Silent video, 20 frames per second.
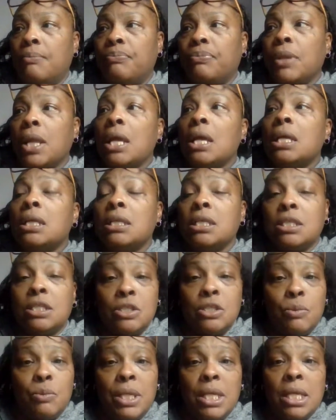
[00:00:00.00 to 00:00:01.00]
this is the
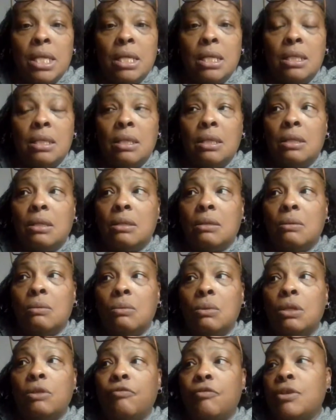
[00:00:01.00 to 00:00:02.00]
weekend. Well,
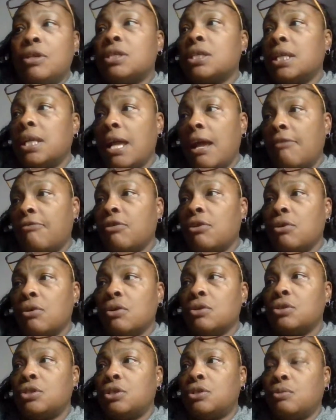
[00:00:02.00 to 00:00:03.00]
Lavelle's going to have the girls this
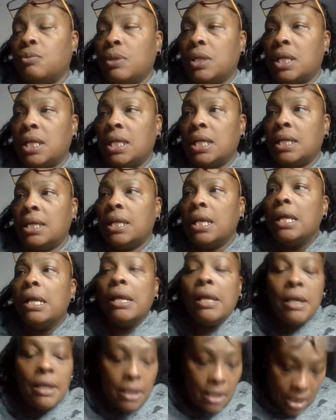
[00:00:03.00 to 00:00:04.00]
weekend.
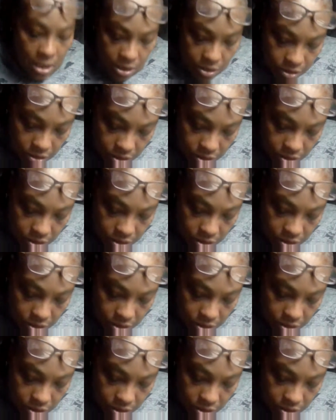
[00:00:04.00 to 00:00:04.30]
So,